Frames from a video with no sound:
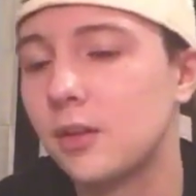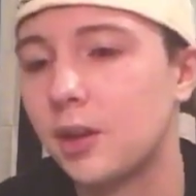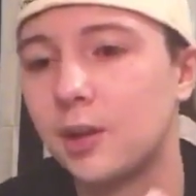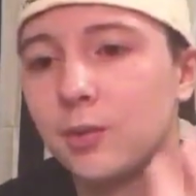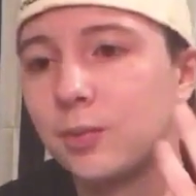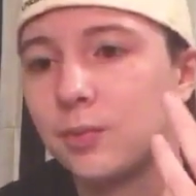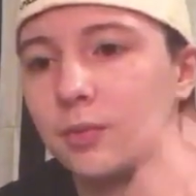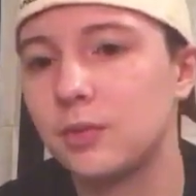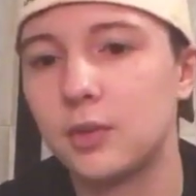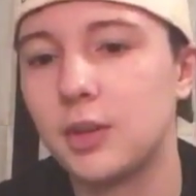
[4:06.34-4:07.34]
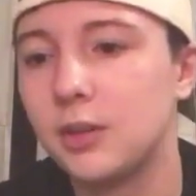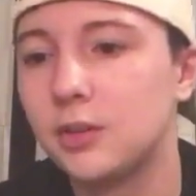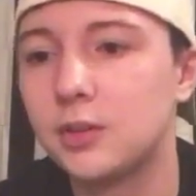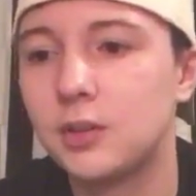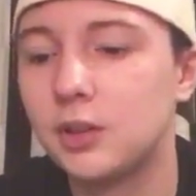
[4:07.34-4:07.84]
Like,
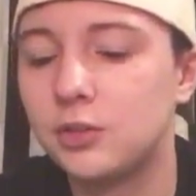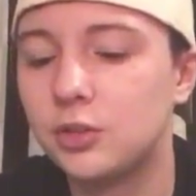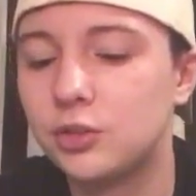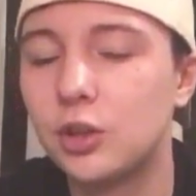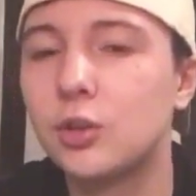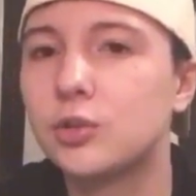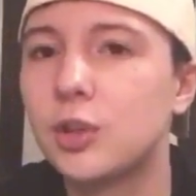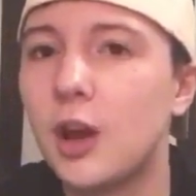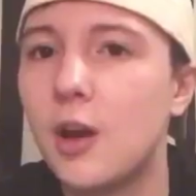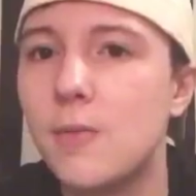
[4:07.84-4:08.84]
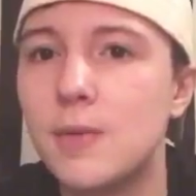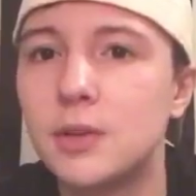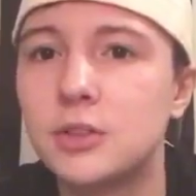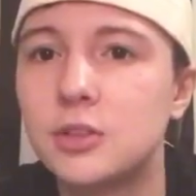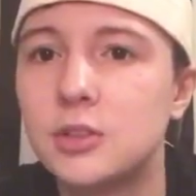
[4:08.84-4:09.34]
that just shows how
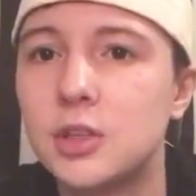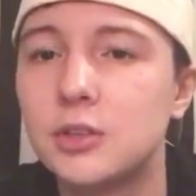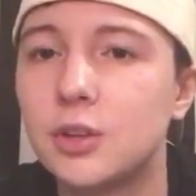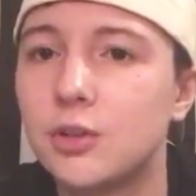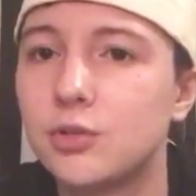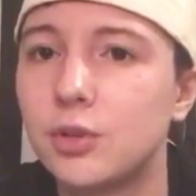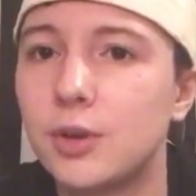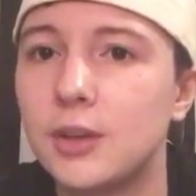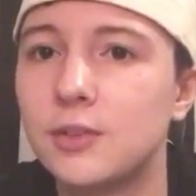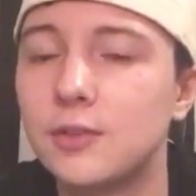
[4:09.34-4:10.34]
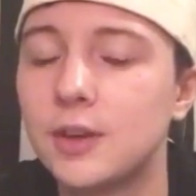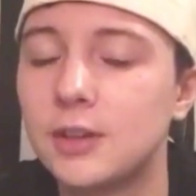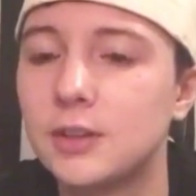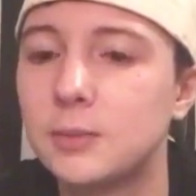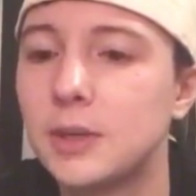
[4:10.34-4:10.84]
much testosterone has
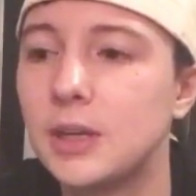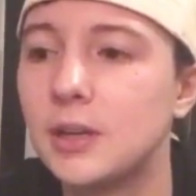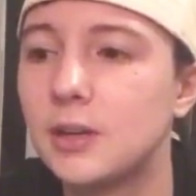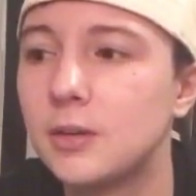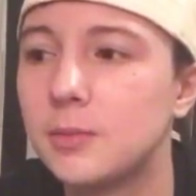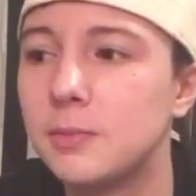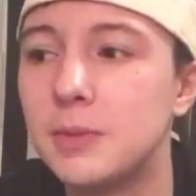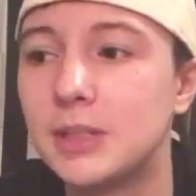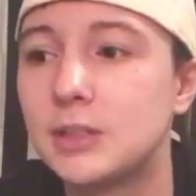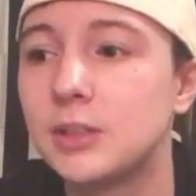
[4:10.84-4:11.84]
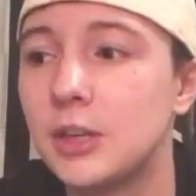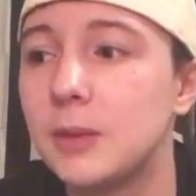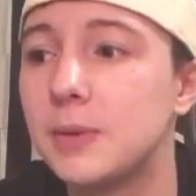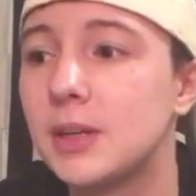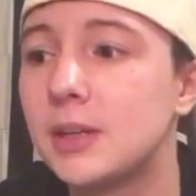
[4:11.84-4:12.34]
affected me mentally
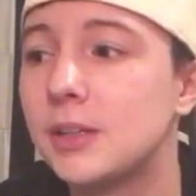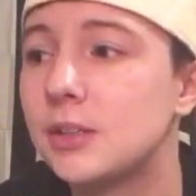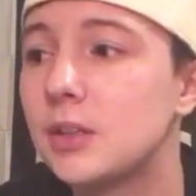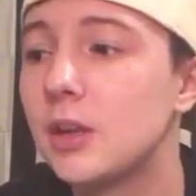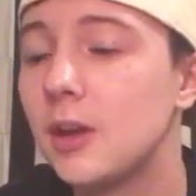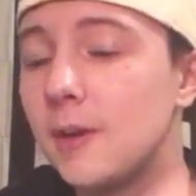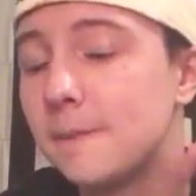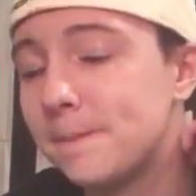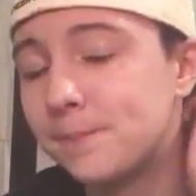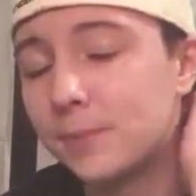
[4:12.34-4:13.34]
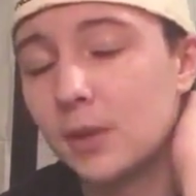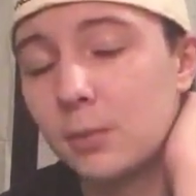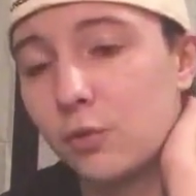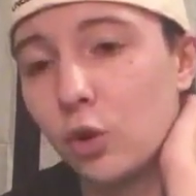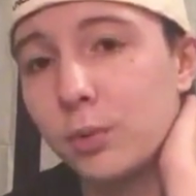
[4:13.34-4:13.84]
because
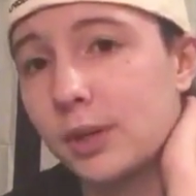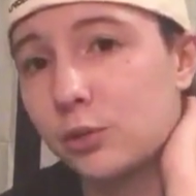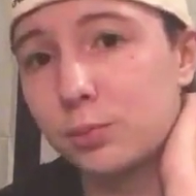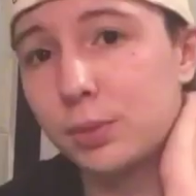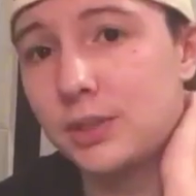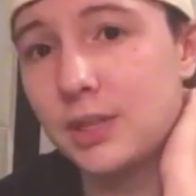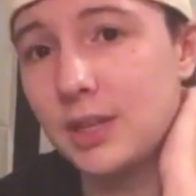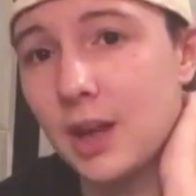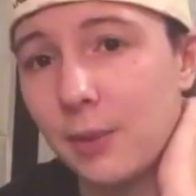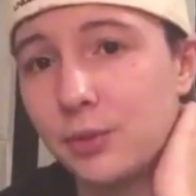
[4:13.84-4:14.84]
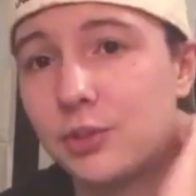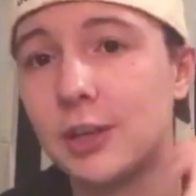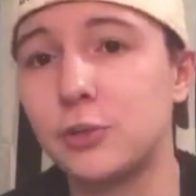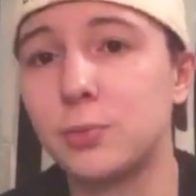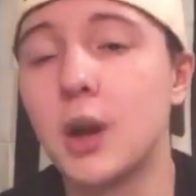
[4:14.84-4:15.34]
before, when I was pre-T, I was
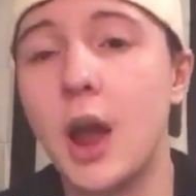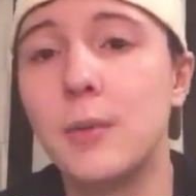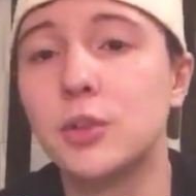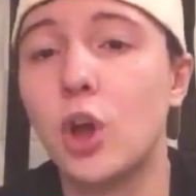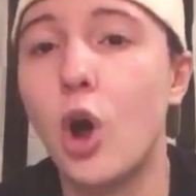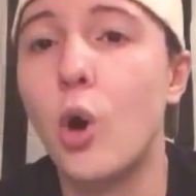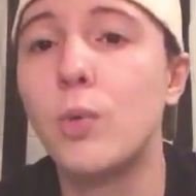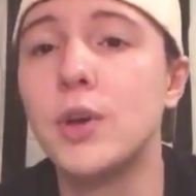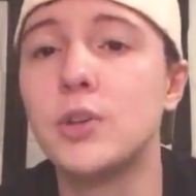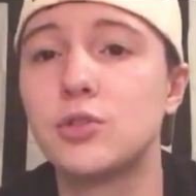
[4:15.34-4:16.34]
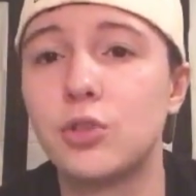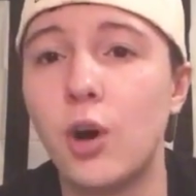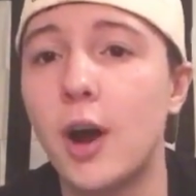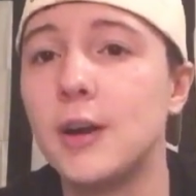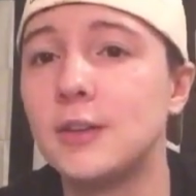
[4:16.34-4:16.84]
desperate. I was always
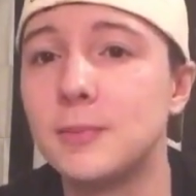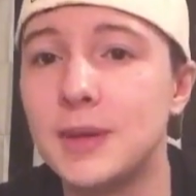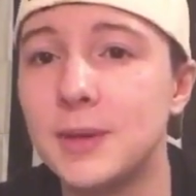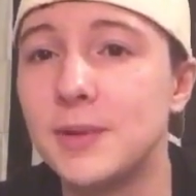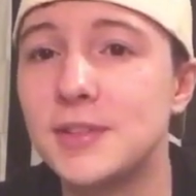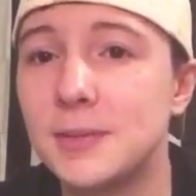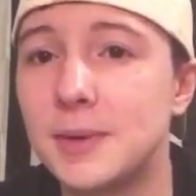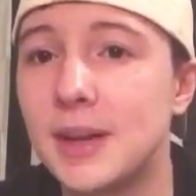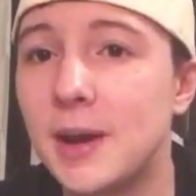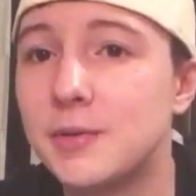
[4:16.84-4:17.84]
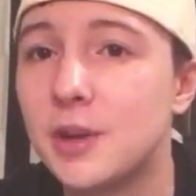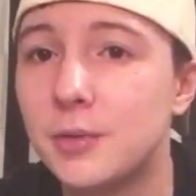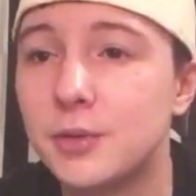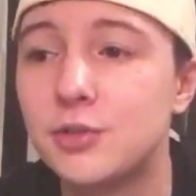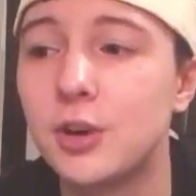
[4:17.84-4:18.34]
trying to be with somebody. I was
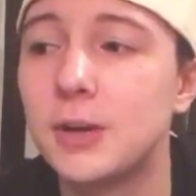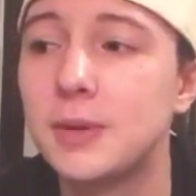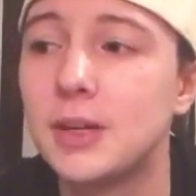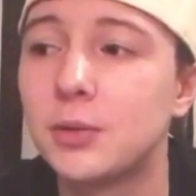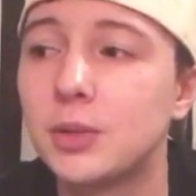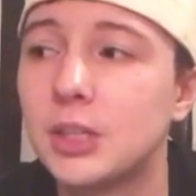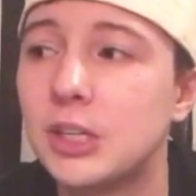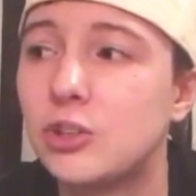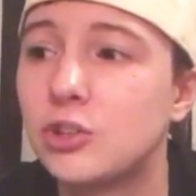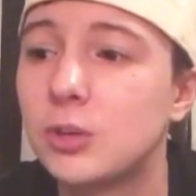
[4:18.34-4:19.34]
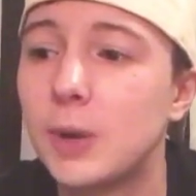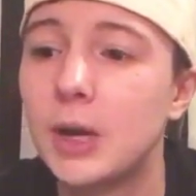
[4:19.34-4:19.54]
always trying to be in a relationship.